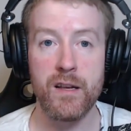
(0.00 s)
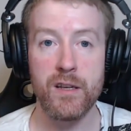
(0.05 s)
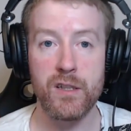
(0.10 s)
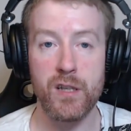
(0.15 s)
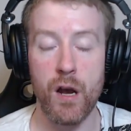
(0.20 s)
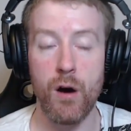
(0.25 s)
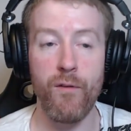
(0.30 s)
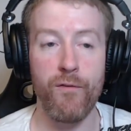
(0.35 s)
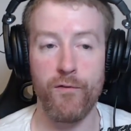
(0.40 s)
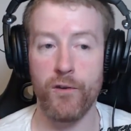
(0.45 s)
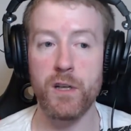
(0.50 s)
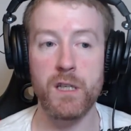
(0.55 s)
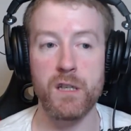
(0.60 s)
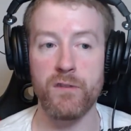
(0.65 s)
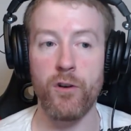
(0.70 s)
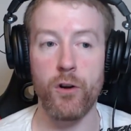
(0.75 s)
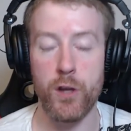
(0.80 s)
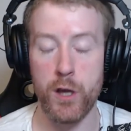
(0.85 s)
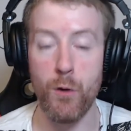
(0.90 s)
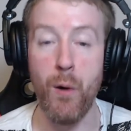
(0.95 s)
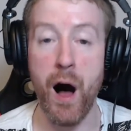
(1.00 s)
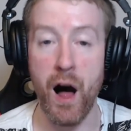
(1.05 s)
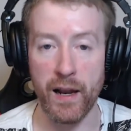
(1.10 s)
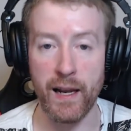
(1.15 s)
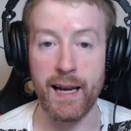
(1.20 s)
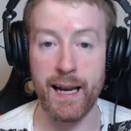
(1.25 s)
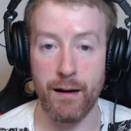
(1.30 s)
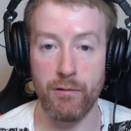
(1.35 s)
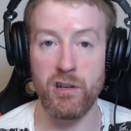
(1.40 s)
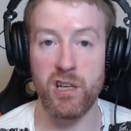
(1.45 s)
So, first of all, you
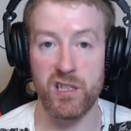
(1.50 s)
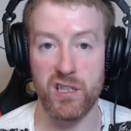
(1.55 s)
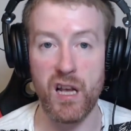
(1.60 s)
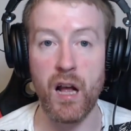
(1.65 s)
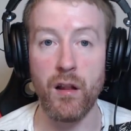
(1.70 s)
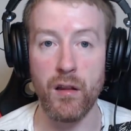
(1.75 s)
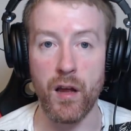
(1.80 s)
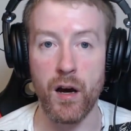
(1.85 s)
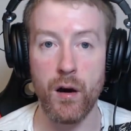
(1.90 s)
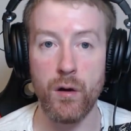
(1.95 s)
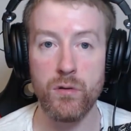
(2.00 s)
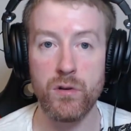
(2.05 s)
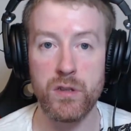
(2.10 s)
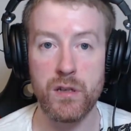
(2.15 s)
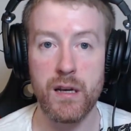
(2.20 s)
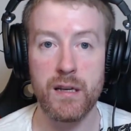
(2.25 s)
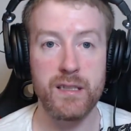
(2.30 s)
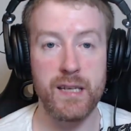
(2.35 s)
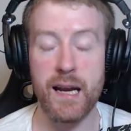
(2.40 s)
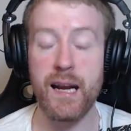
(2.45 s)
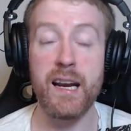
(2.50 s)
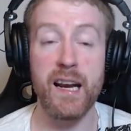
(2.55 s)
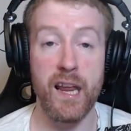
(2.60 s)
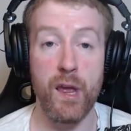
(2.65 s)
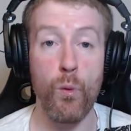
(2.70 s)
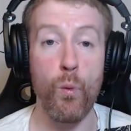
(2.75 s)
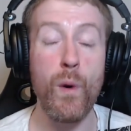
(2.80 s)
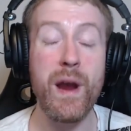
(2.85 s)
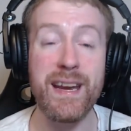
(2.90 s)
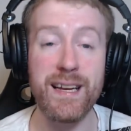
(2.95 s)
aren't allowed to sell those.
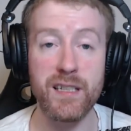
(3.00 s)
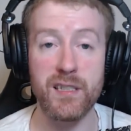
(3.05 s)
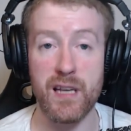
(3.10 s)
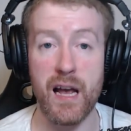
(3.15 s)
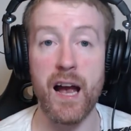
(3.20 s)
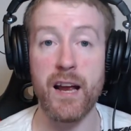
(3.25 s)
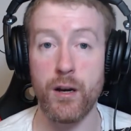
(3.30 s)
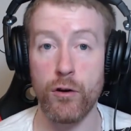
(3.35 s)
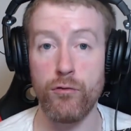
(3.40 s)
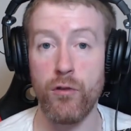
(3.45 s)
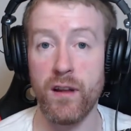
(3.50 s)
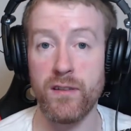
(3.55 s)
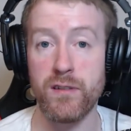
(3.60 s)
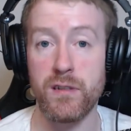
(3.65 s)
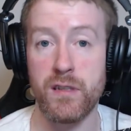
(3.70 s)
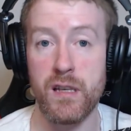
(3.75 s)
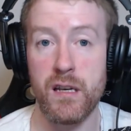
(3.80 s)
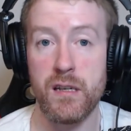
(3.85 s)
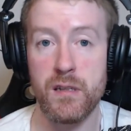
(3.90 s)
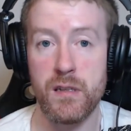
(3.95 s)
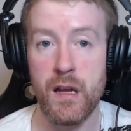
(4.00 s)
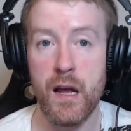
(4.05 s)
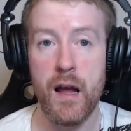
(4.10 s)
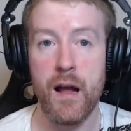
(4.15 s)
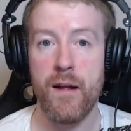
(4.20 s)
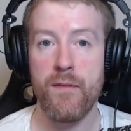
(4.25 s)
Secondly, we decide who runs this.